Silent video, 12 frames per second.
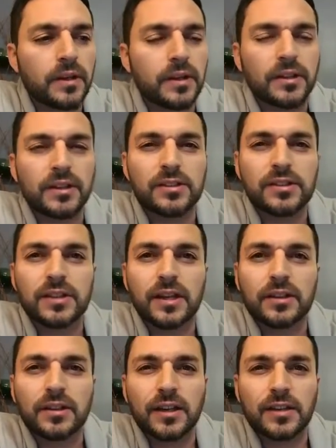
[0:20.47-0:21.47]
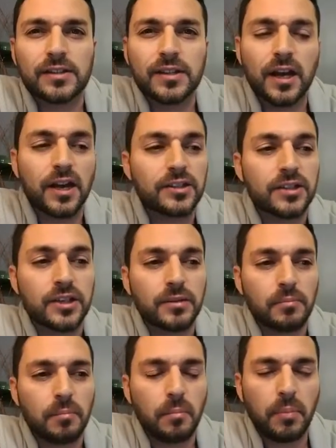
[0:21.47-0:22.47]
in the extent that it's actually
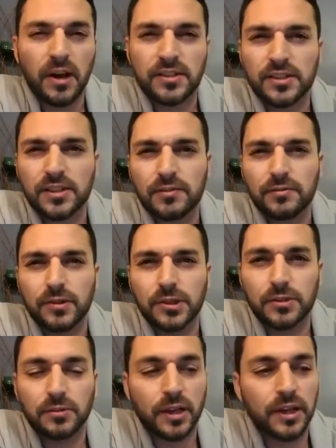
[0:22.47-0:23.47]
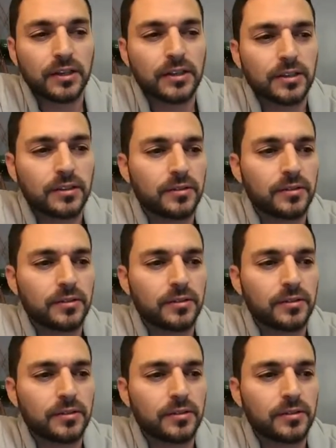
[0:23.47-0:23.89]
positive for you, right?